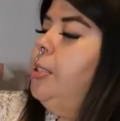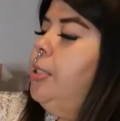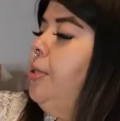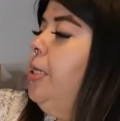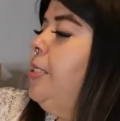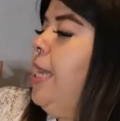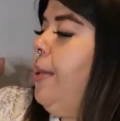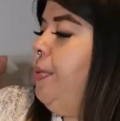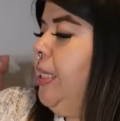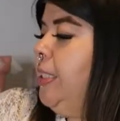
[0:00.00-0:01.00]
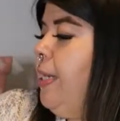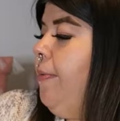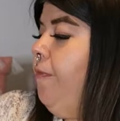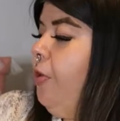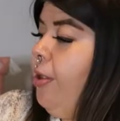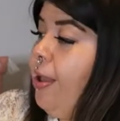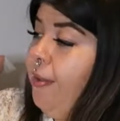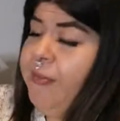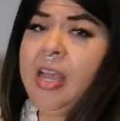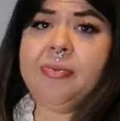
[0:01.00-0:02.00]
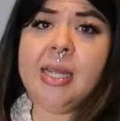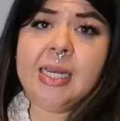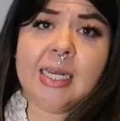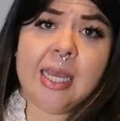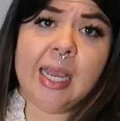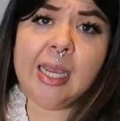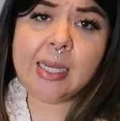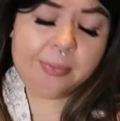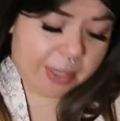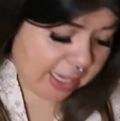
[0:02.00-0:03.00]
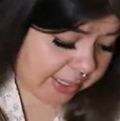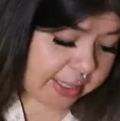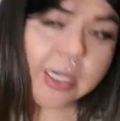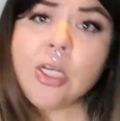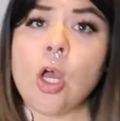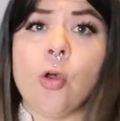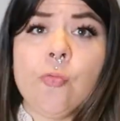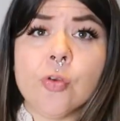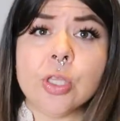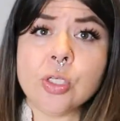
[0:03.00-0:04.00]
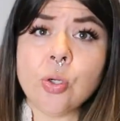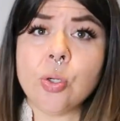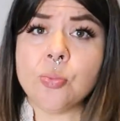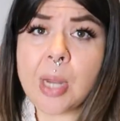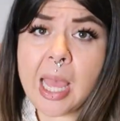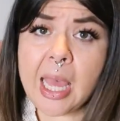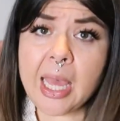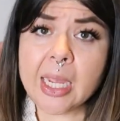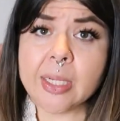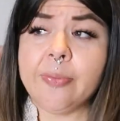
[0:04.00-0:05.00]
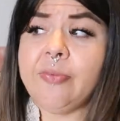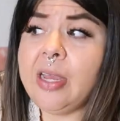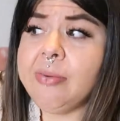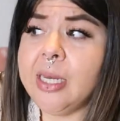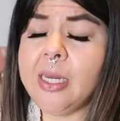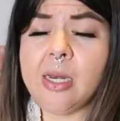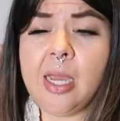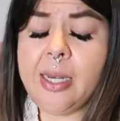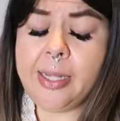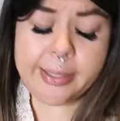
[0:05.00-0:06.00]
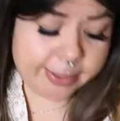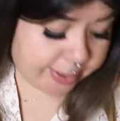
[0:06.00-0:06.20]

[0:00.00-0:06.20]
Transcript: So there's that. I picked it up for five ninety-nine. If you guys need an over the door rack, five ninety-nine is